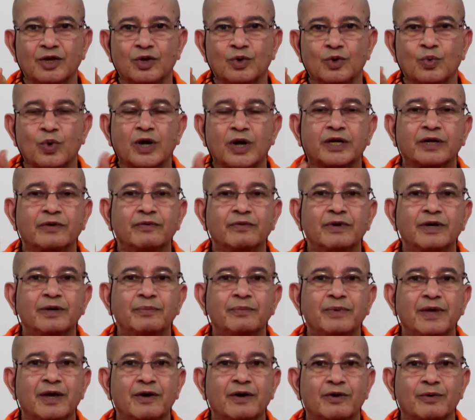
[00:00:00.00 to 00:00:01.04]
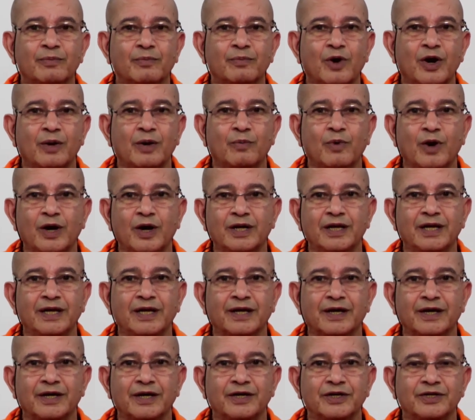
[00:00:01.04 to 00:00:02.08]
Whatever be our bodily
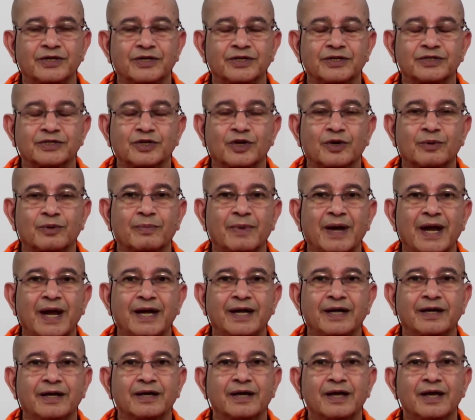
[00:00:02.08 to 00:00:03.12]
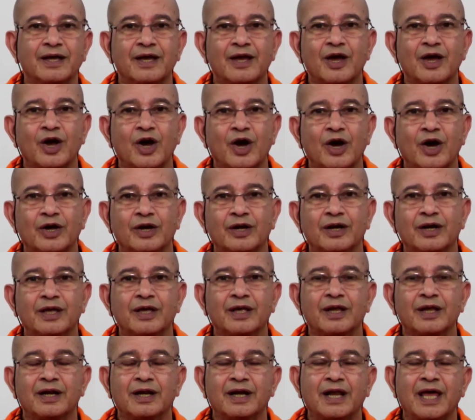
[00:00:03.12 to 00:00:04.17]
conditions or mind or
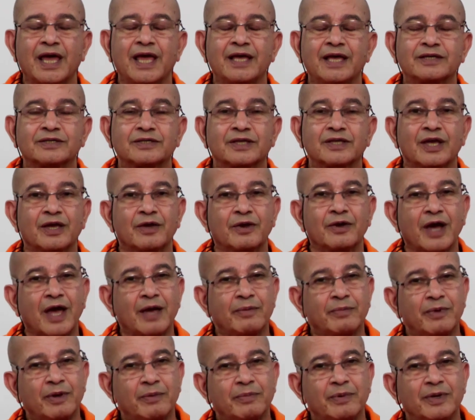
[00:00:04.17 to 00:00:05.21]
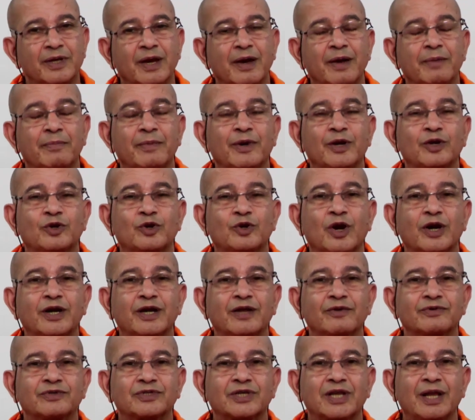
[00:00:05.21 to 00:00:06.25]
likes, I might not
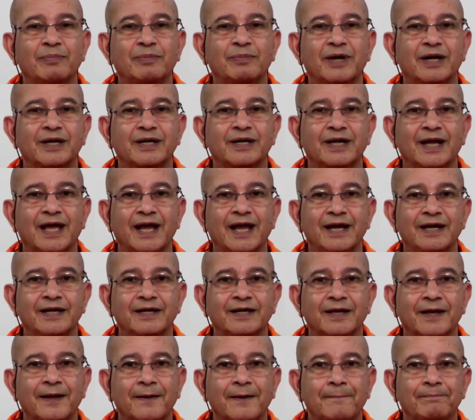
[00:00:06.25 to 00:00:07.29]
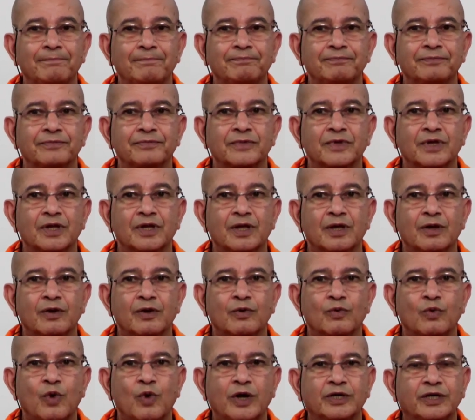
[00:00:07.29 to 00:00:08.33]
have slept at night.
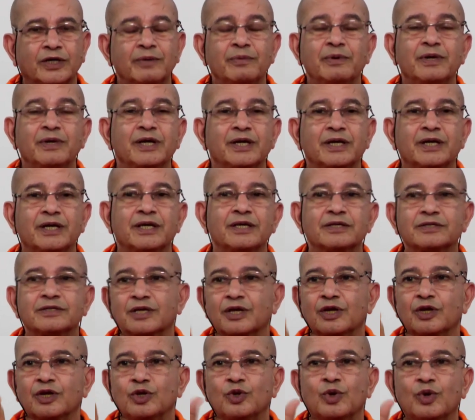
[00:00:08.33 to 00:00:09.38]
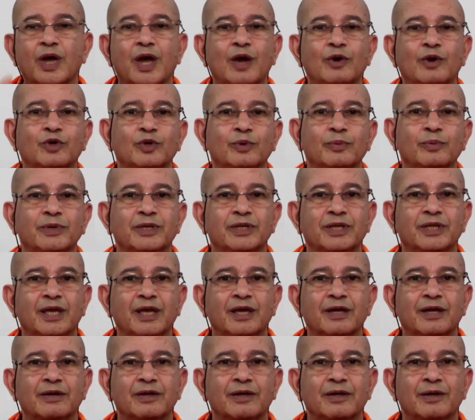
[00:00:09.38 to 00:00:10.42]
Whatever it is, you have to be there
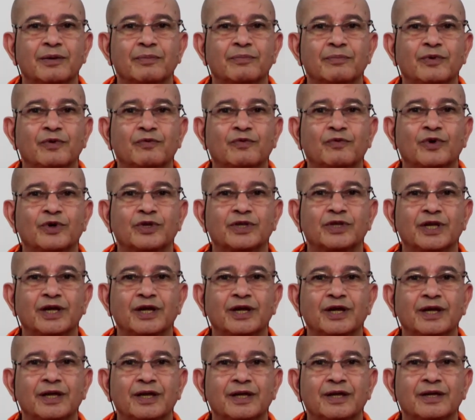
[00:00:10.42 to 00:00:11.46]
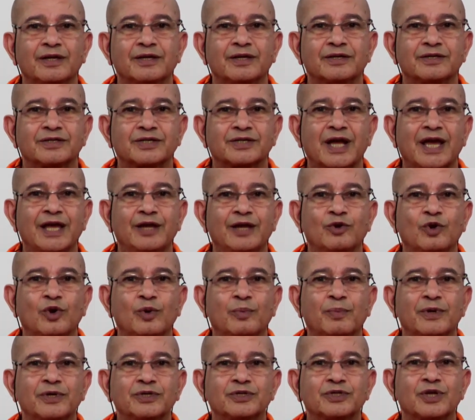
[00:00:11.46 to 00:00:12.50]
before the shrine
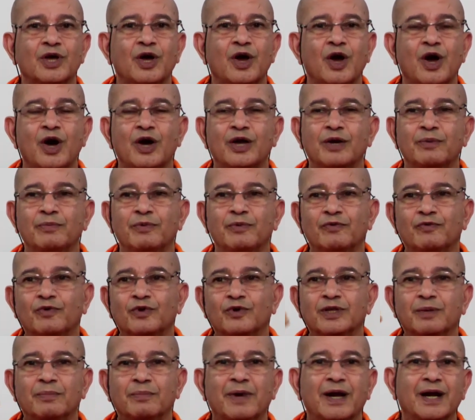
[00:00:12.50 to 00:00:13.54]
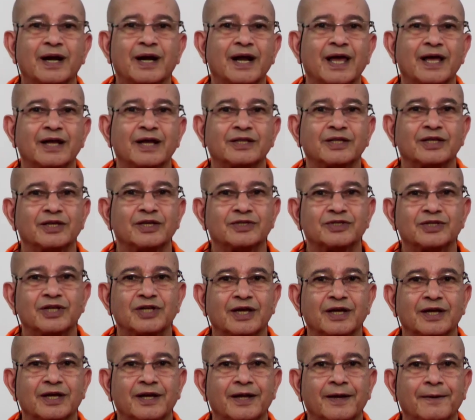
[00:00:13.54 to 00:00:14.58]
opens or before the Mangalarati is
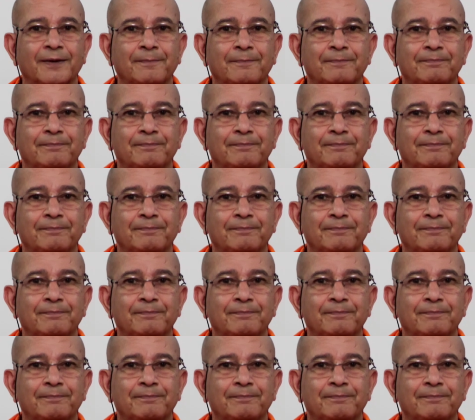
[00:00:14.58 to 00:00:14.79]
taken now.